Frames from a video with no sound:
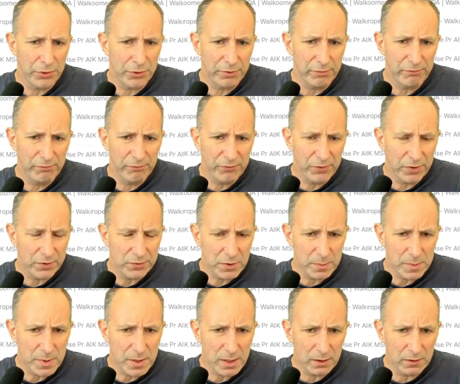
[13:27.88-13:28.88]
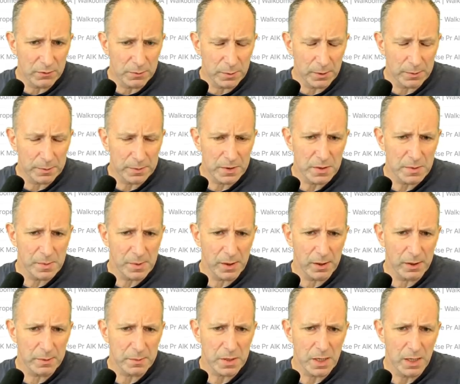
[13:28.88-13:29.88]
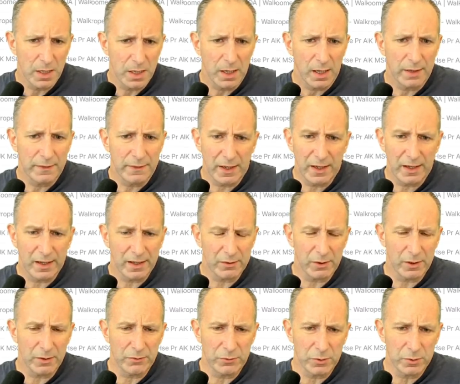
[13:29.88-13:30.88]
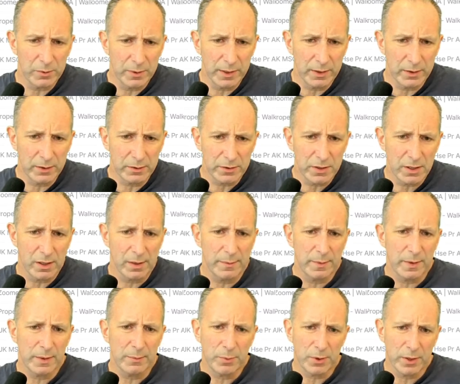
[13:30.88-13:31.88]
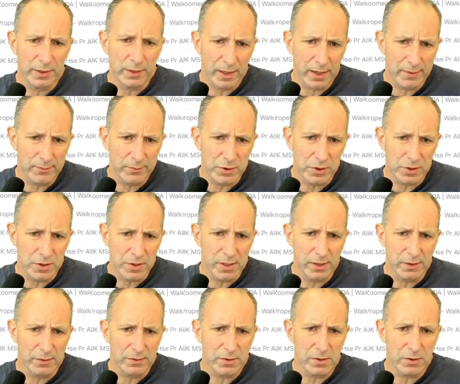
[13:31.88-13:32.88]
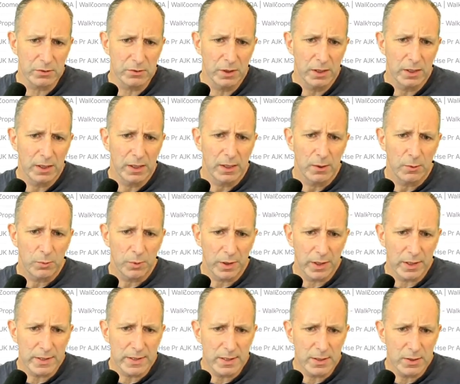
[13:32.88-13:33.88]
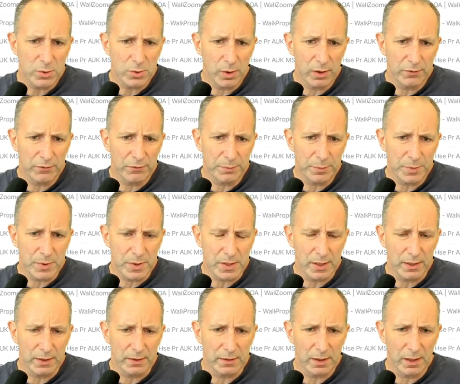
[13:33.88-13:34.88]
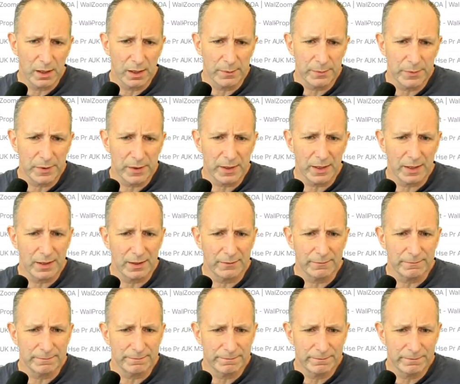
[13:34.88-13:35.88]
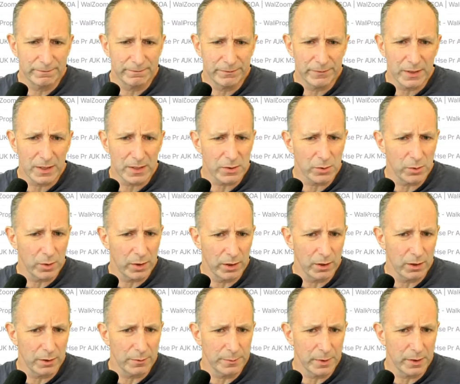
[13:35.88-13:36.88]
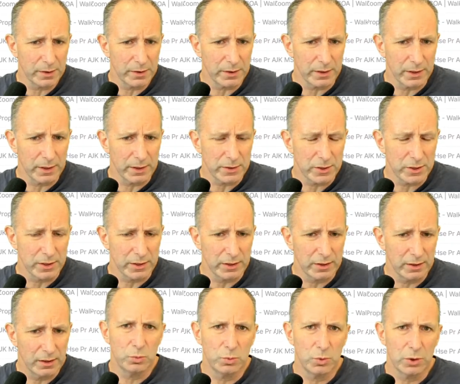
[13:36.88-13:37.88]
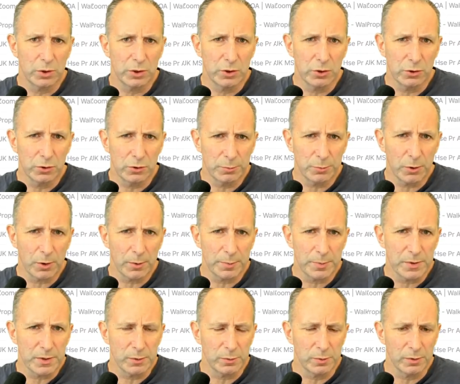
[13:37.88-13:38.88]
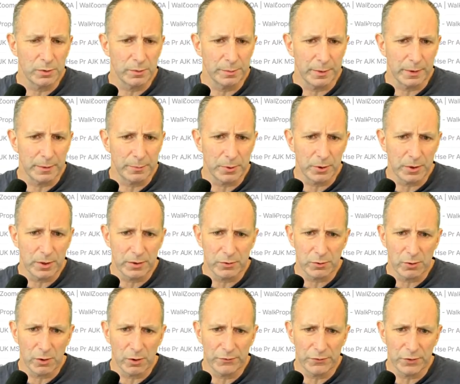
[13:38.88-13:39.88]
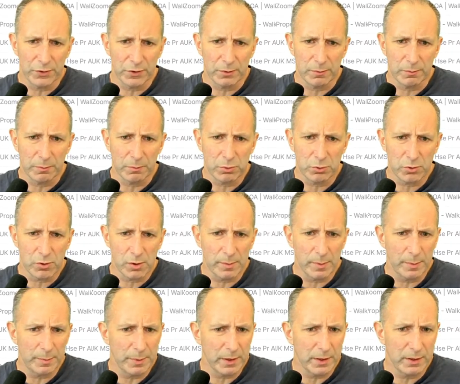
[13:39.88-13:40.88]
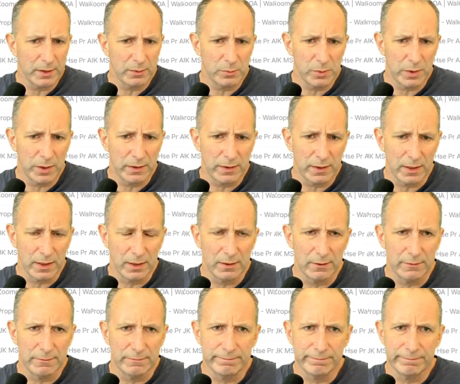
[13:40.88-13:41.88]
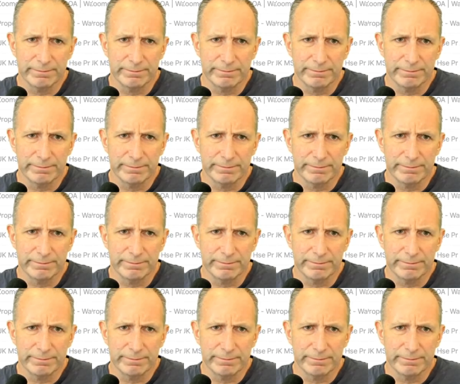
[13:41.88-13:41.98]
50% of properties perhaps, and they hang around for a really long time and they bring the averages down. So when I see 12%, I'm thinking that's quite a hot market actually. A good property will be put under offer probably within